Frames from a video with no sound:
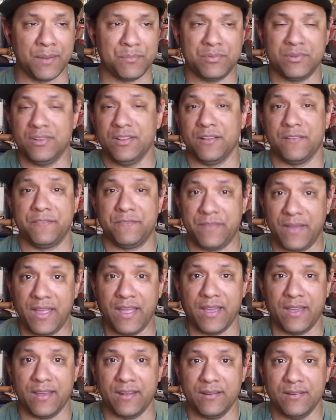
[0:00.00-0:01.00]
I'm still a
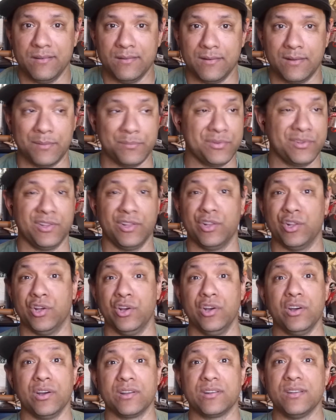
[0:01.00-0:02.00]
fan. I'm still
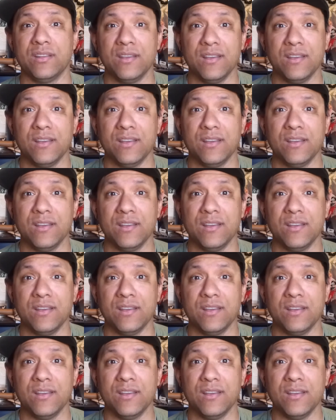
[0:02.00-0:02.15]
hooked.